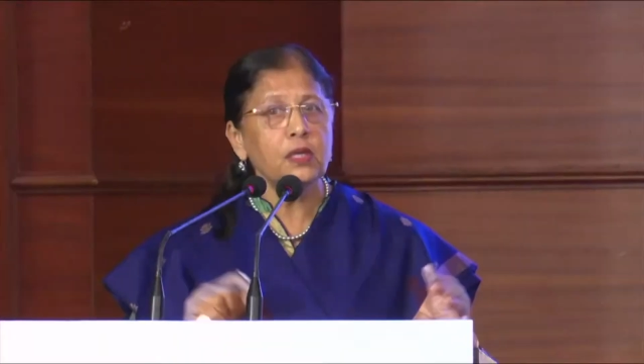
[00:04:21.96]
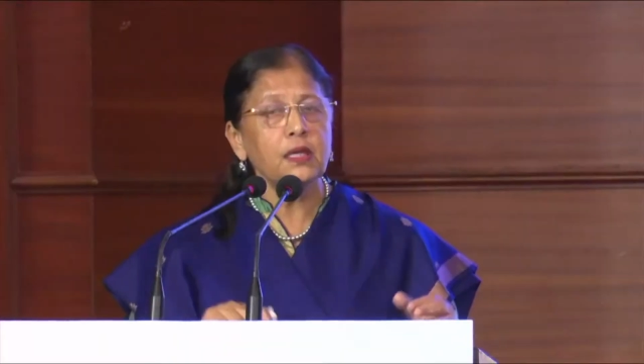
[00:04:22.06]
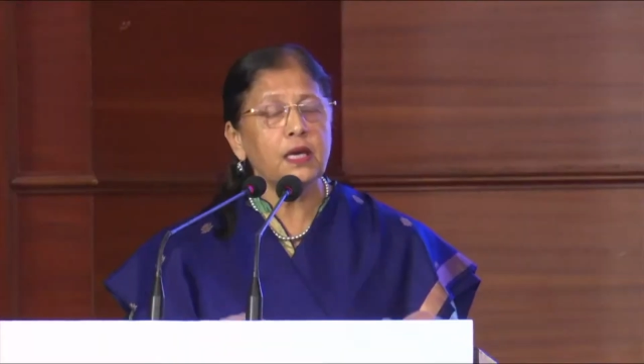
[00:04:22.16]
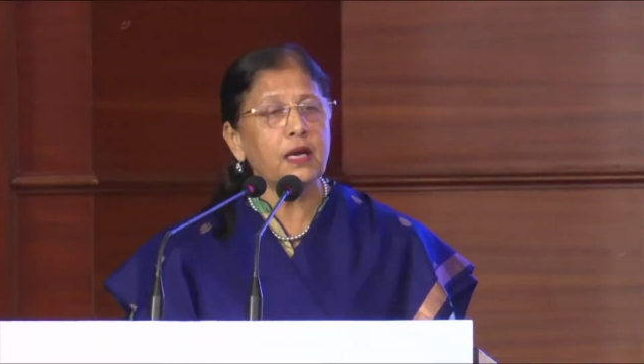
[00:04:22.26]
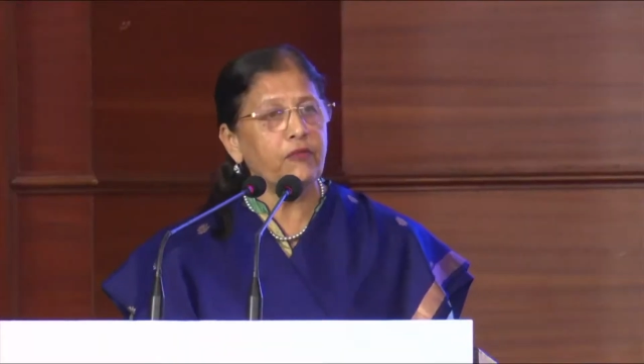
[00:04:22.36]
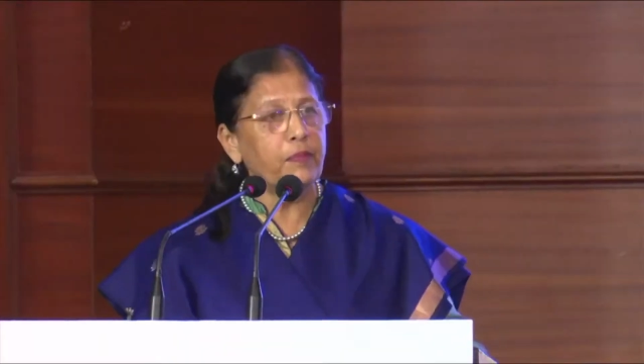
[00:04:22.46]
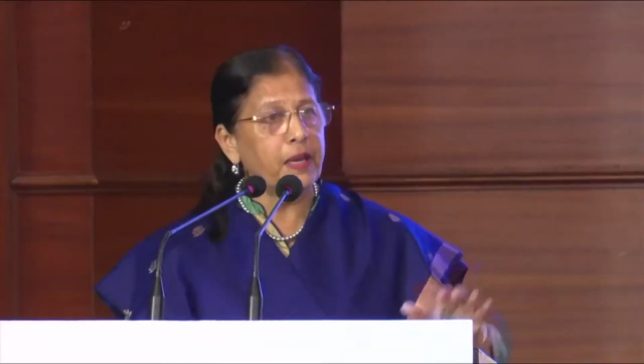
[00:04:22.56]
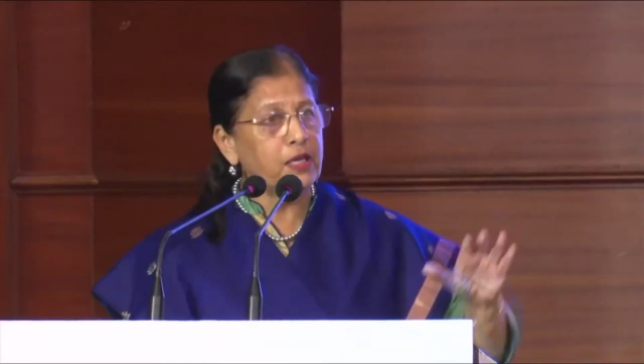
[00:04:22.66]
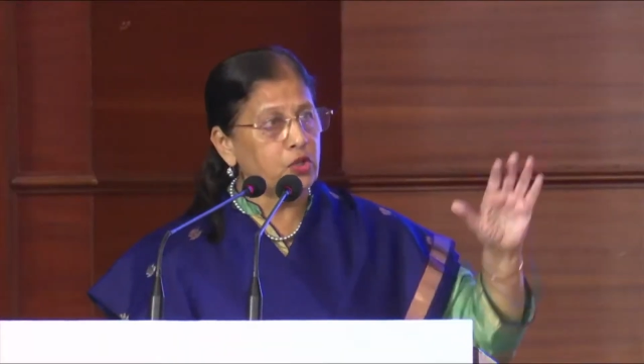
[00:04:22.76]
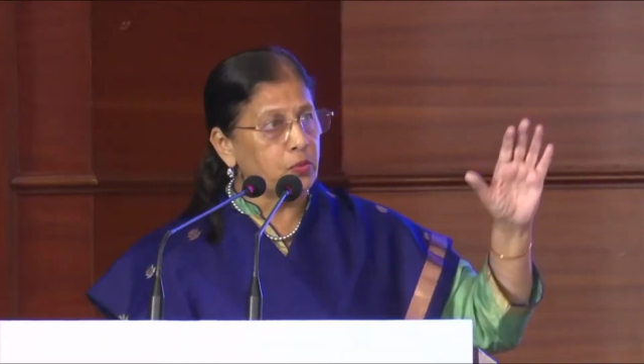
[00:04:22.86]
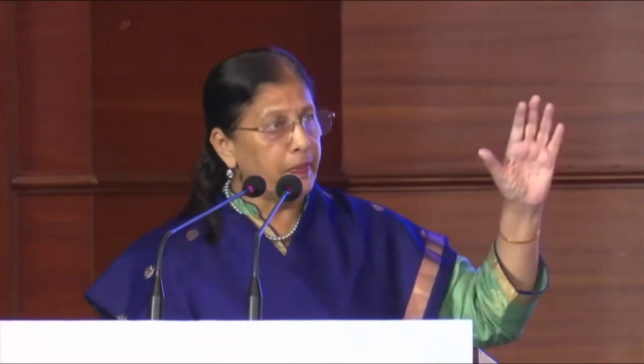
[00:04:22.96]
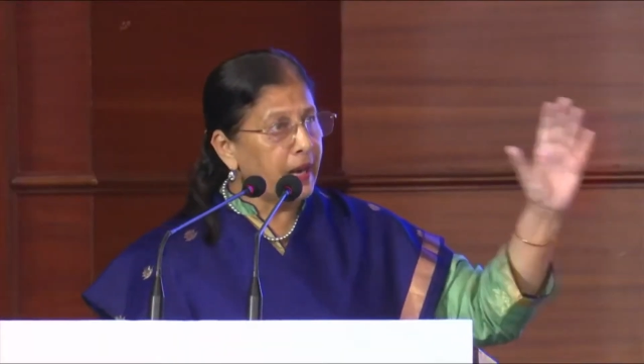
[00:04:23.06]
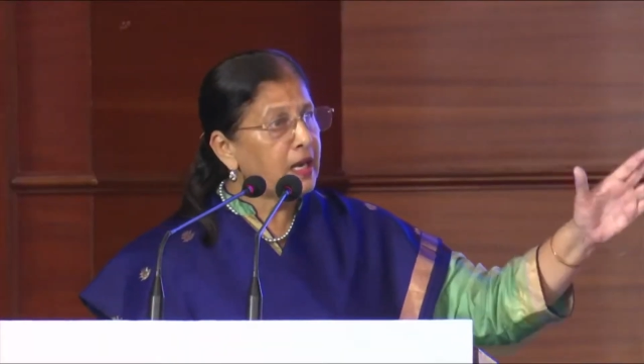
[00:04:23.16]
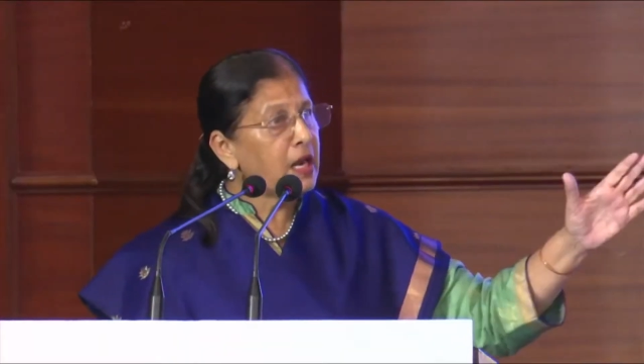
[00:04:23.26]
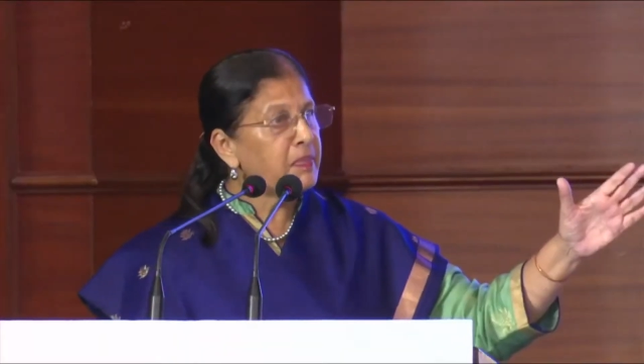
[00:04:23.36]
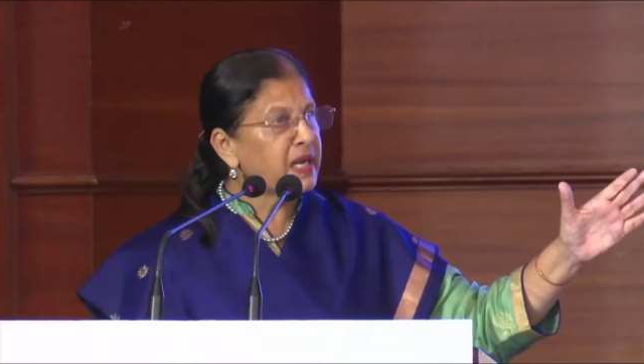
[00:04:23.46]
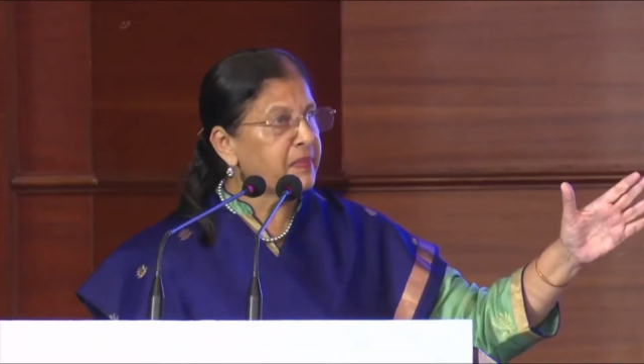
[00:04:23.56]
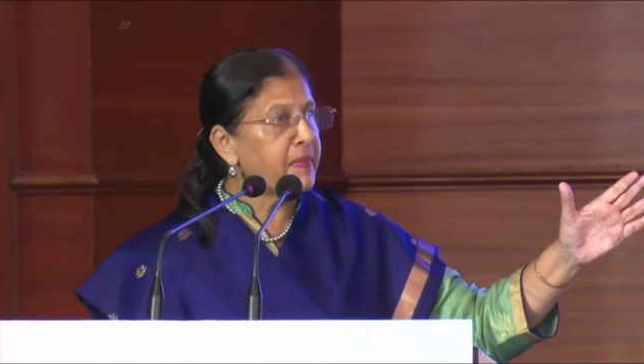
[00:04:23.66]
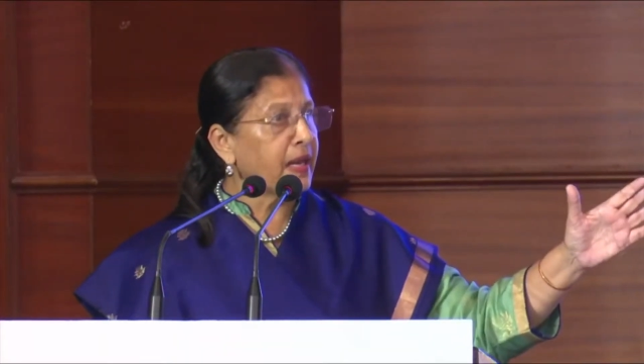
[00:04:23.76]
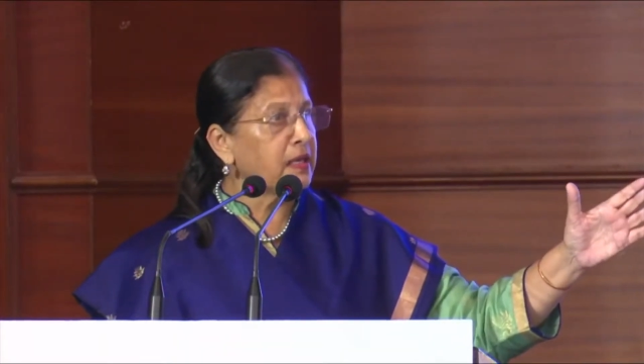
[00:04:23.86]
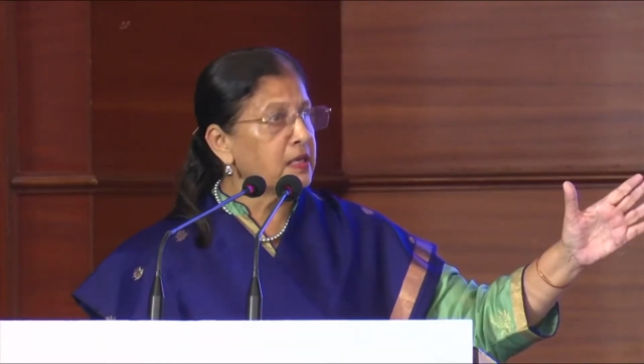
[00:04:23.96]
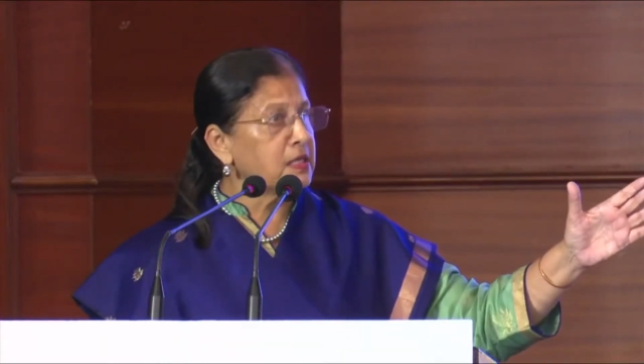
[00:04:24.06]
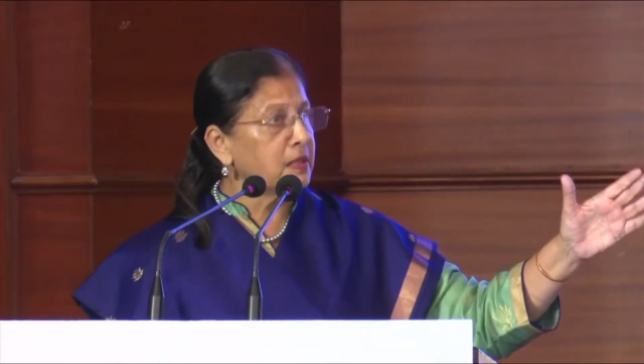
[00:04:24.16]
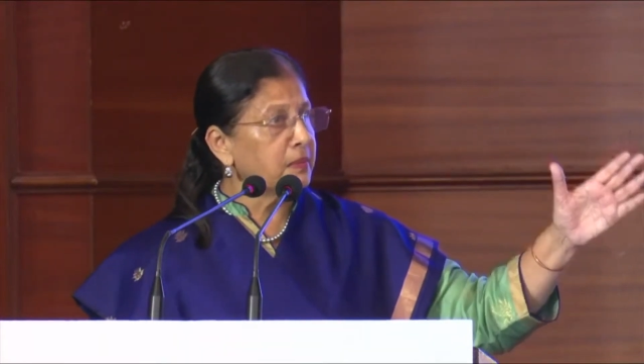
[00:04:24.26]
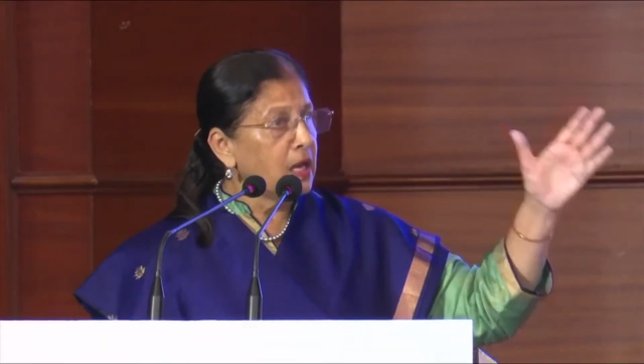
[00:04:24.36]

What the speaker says: government to build a mechanism